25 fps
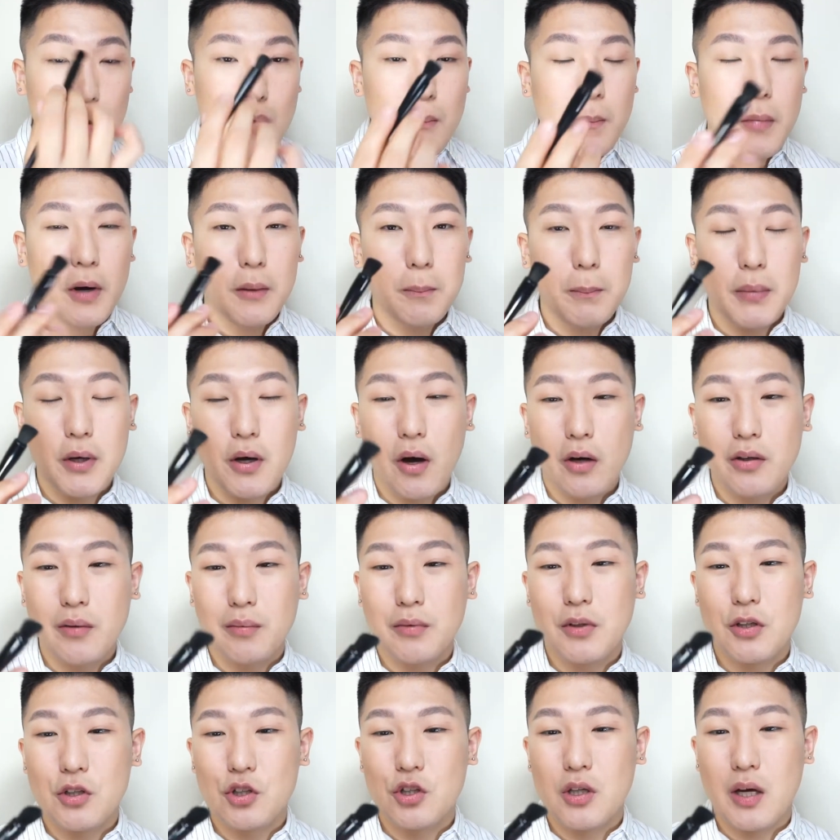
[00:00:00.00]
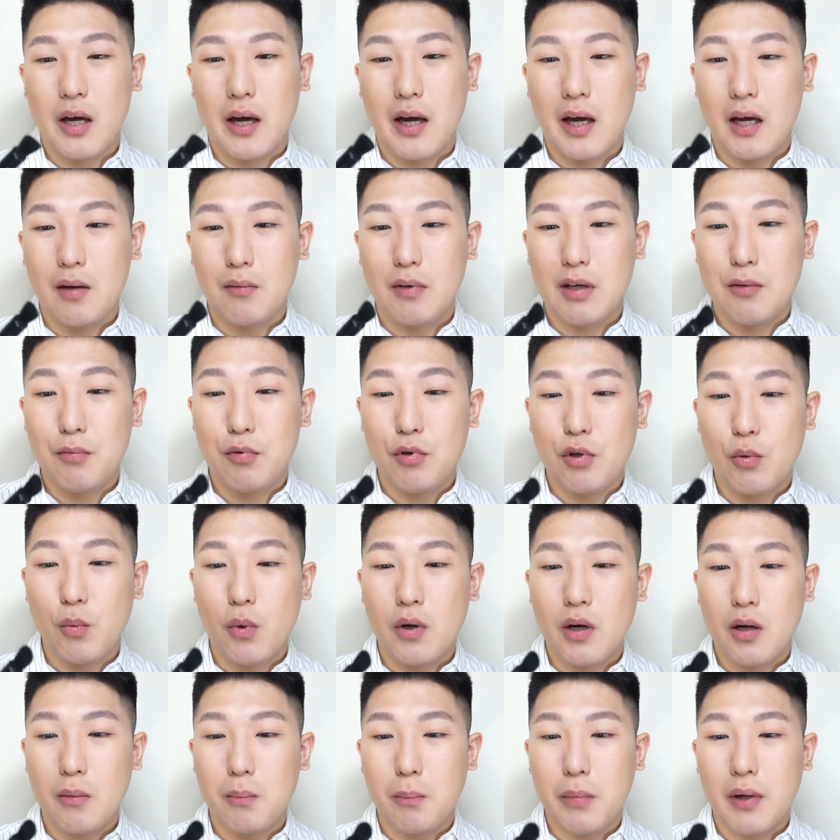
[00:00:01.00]
But because of the shape, if you
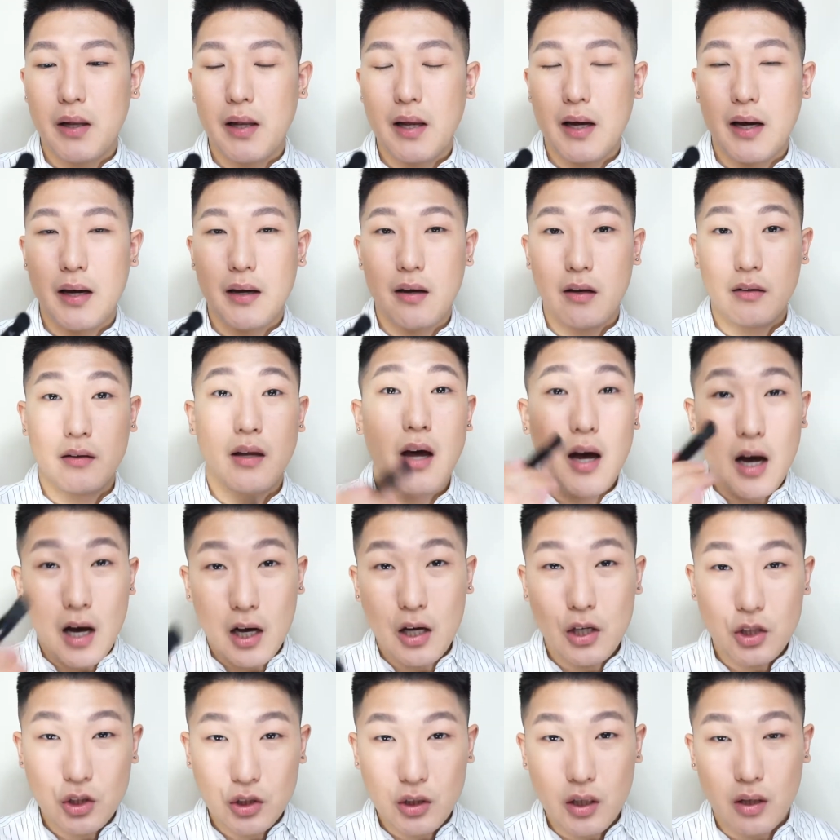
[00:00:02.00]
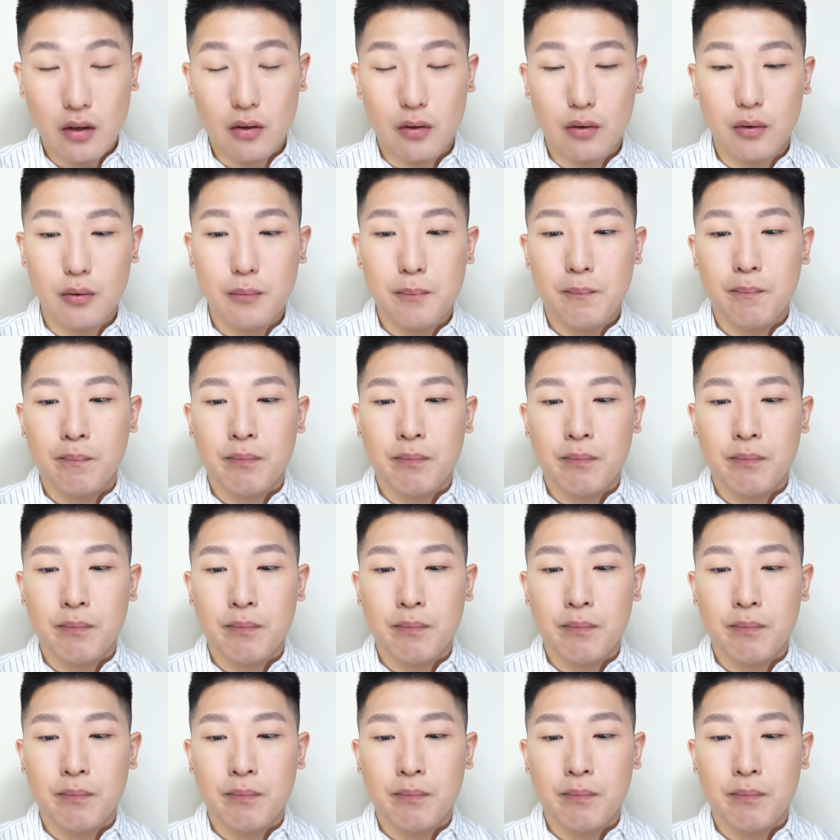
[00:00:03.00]
want to apply an eyeshadow,